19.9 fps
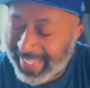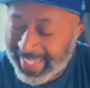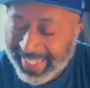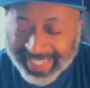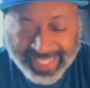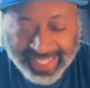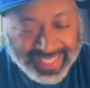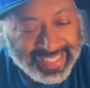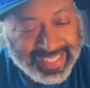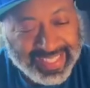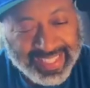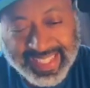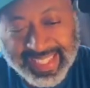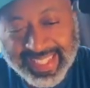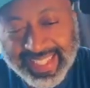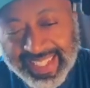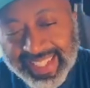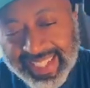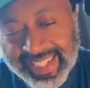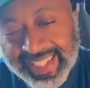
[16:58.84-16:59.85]

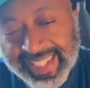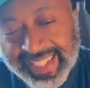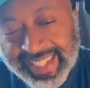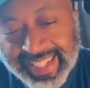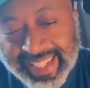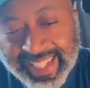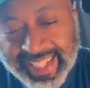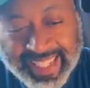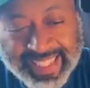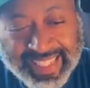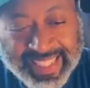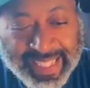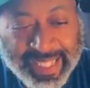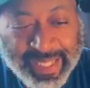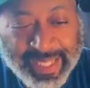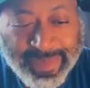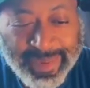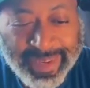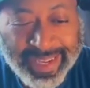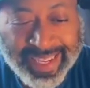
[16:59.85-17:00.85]
it. That's
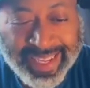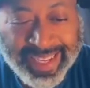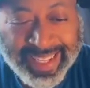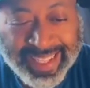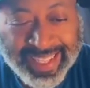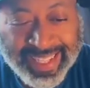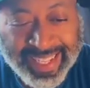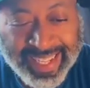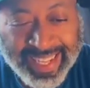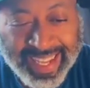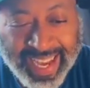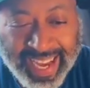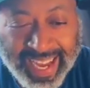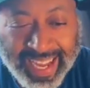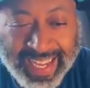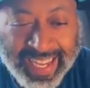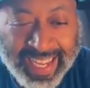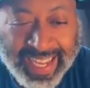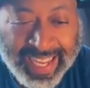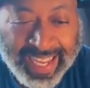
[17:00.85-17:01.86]
it, man. I
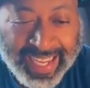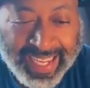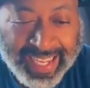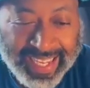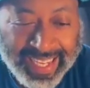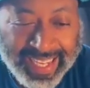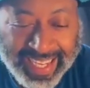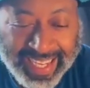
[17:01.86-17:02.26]
like